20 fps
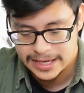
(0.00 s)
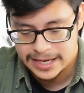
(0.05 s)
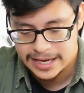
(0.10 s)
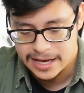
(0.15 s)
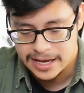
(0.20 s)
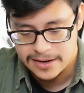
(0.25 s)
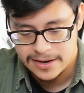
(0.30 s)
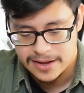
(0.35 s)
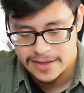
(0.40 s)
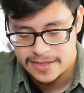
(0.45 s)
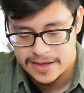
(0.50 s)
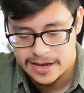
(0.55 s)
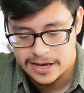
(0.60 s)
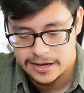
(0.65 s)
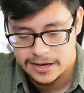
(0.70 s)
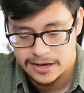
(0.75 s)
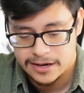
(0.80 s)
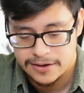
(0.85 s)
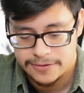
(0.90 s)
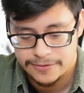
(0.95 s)
and they
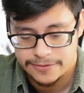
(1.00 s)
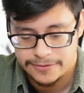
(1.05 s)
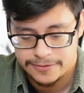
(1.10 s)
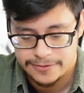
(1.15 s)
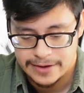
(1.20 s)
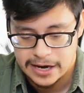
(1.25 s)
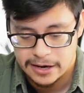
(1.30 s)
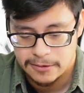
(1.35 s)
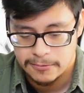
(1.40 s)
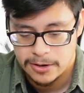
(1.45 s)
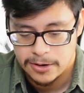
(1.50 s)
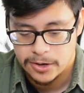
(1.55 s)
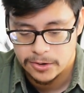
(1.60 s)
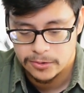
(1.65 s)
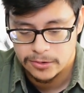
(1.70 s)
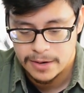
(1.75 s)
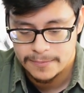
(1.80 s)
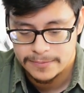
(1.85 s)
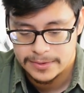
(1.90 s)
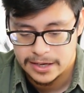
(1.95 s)
could have very well
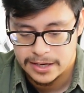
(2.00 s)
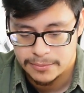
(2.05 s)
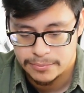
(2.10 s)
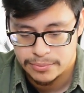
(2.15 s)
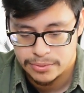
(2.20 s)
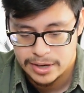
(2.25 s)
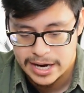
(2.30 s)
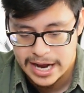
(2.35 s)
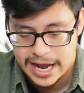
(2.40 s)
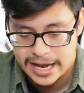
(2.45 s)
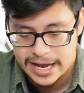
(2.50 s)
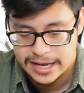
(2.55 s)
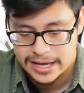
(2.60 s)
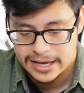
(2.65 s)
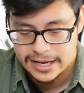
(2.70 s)
gripped their prey.